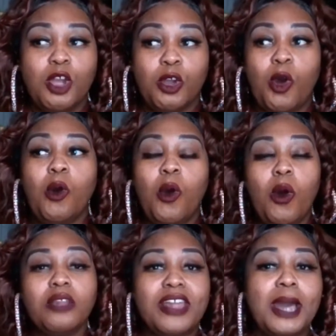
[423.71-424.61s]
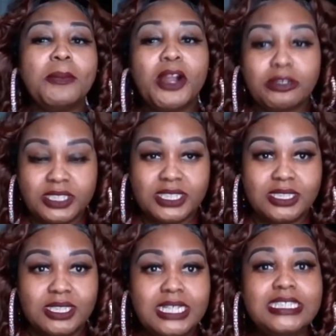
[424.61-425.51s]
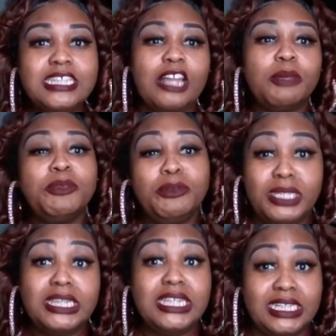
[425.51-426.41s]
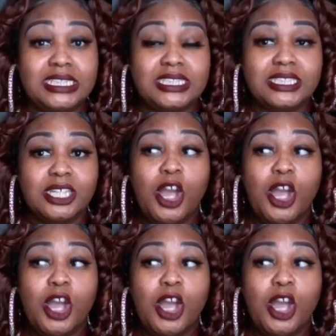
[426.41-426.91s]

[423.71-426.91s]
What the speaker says: Go call that person. Tell them you need this.